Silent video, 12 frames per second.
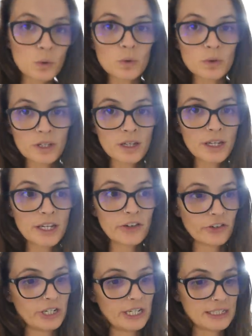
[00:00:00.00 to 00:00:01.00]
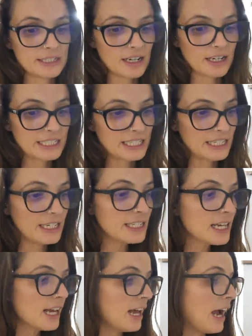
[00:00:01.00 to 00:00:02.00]
all the ingredients I
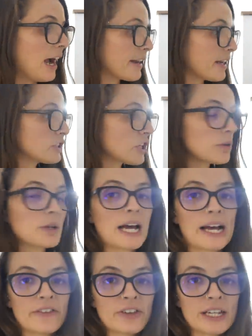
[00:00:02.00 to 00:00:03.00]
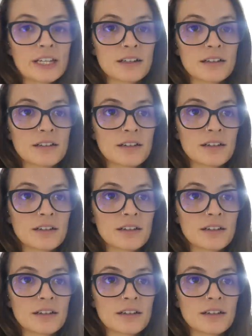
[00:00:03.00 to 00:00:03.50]
need and I don't have like